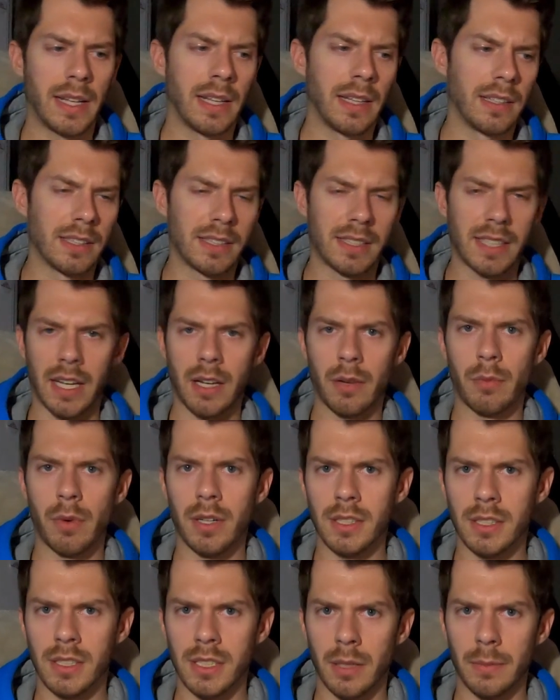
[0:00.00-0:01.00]
and then the second
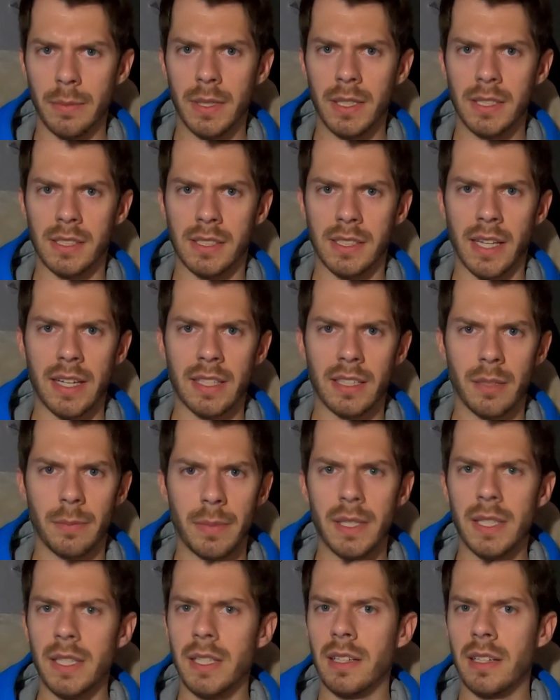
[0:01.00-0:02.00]
run is going to be designed to
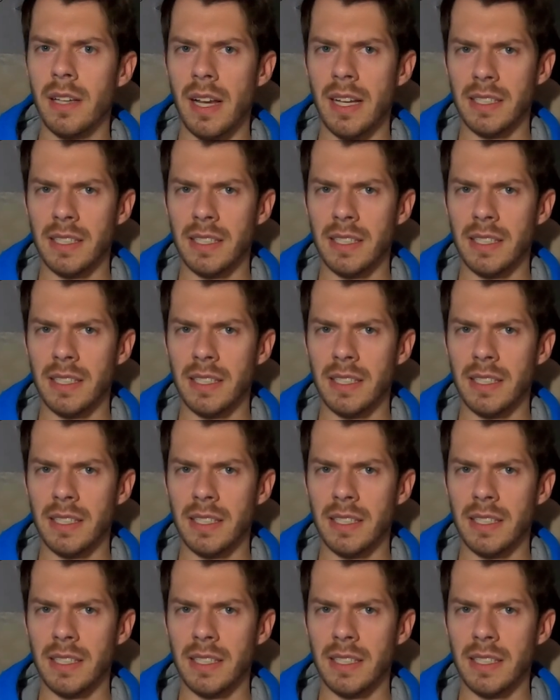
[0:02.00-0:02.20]
be